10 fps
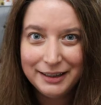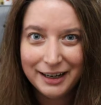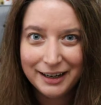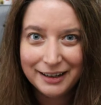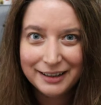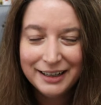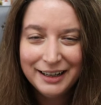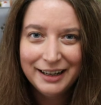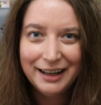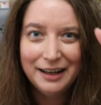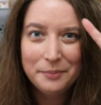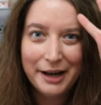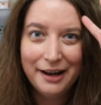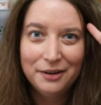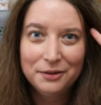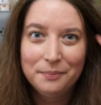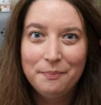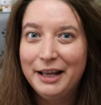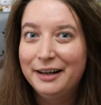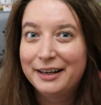there about
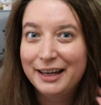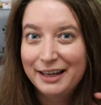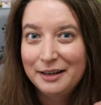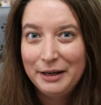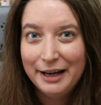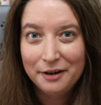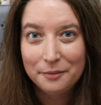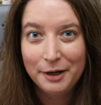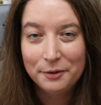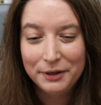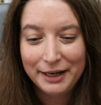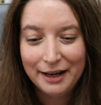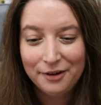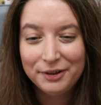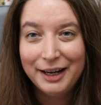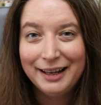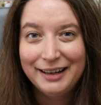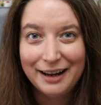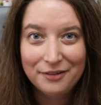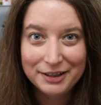Meta kicking me out of my old account
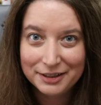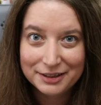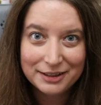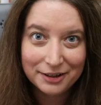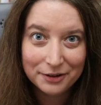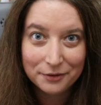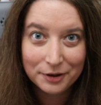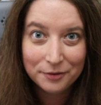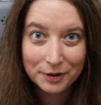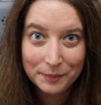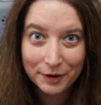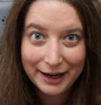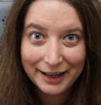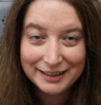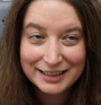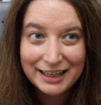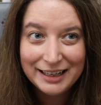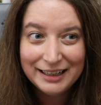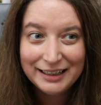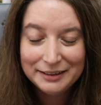and having to start over and rebrand.
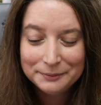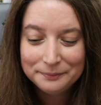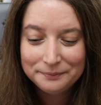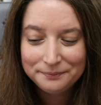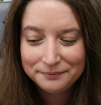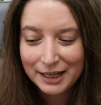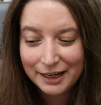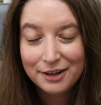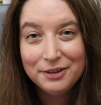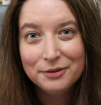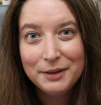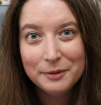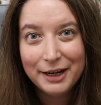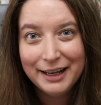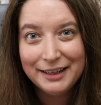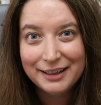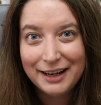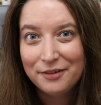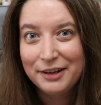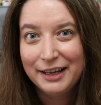And I couldn't rebrand on
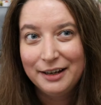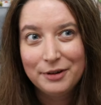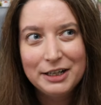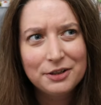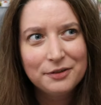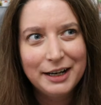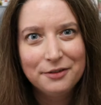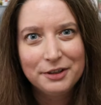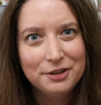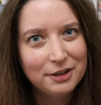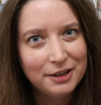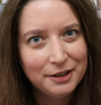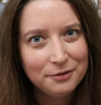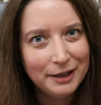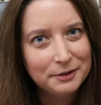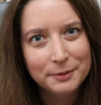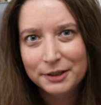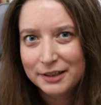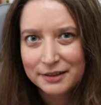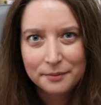everything. Rachel Ray Official on
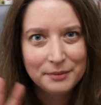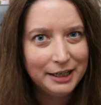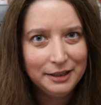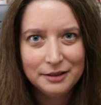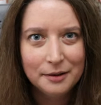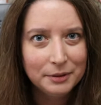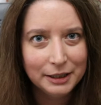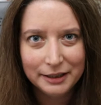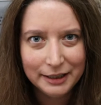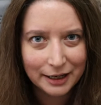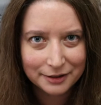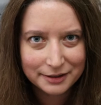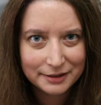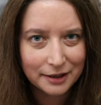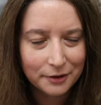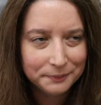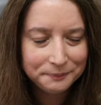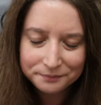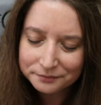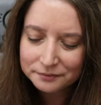Facebook is somebody completely else. So
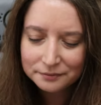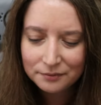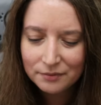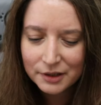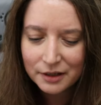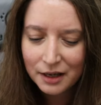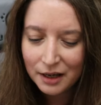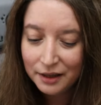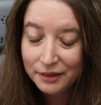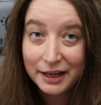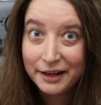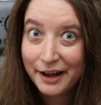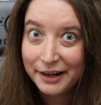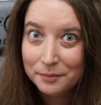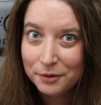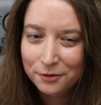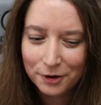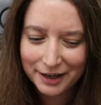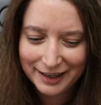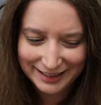They got it
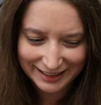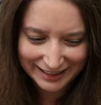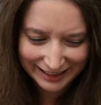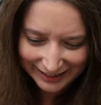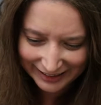before I did.